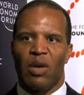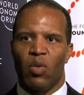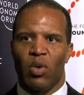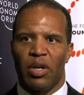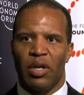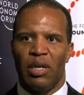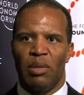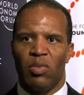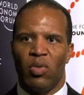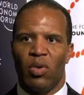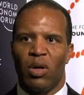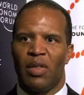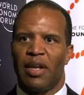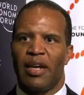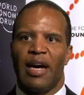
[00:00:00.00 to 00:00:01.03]
working
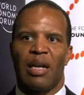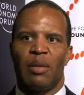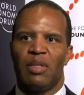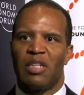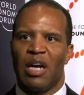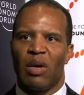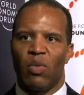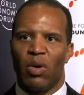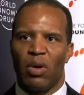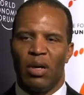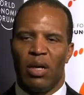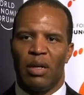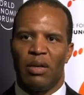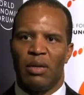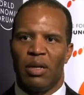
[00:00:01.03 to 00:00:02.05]
anymore. The
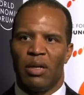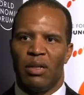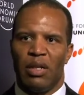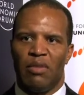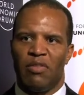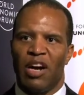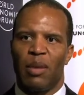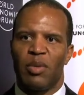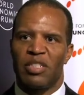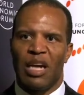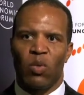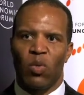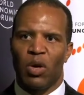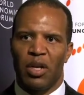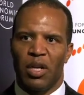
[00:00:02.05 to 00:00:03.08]
environment's
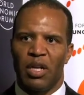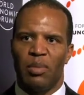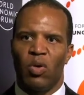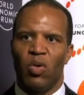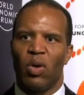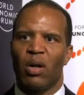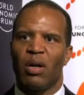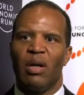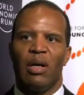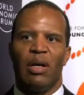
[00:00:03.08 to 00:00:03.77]
not working anymore.